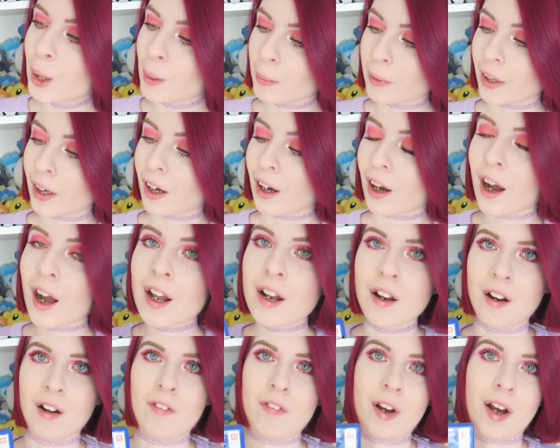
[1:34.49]
But yeah, I
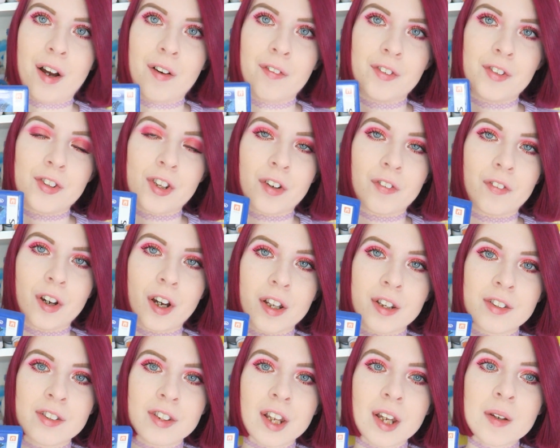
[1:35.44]
love Alpha Sapphire.
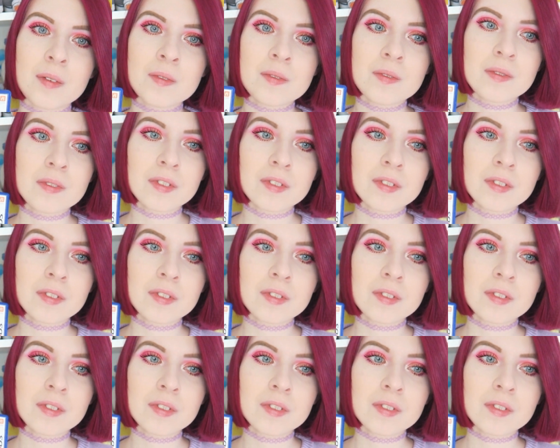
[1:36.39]
This game